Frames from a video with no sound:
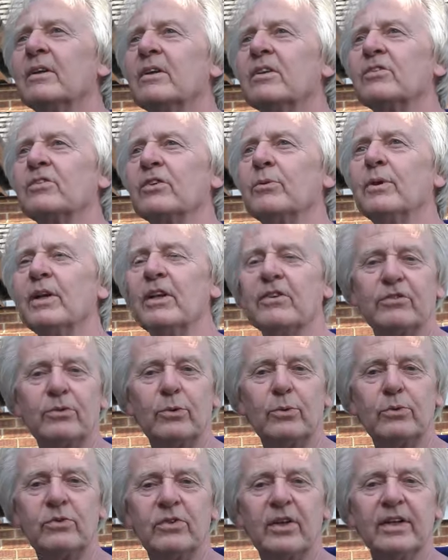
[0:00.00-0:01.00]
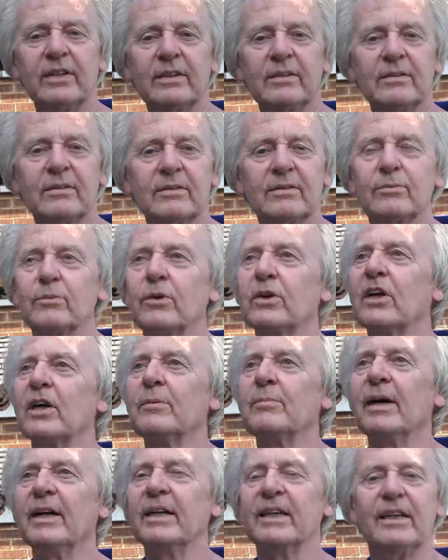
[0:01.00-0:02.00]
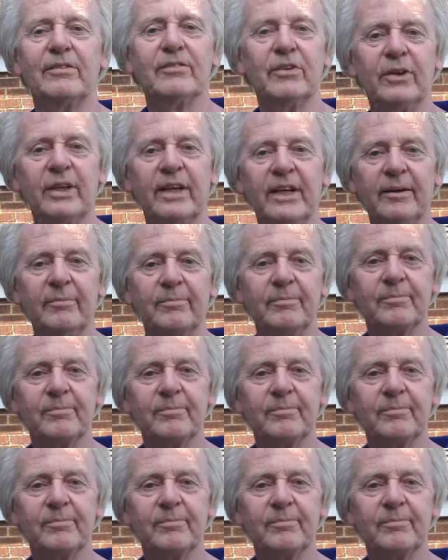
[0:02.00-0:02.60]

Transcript: So when it's all done, we'll come back and have a look at it.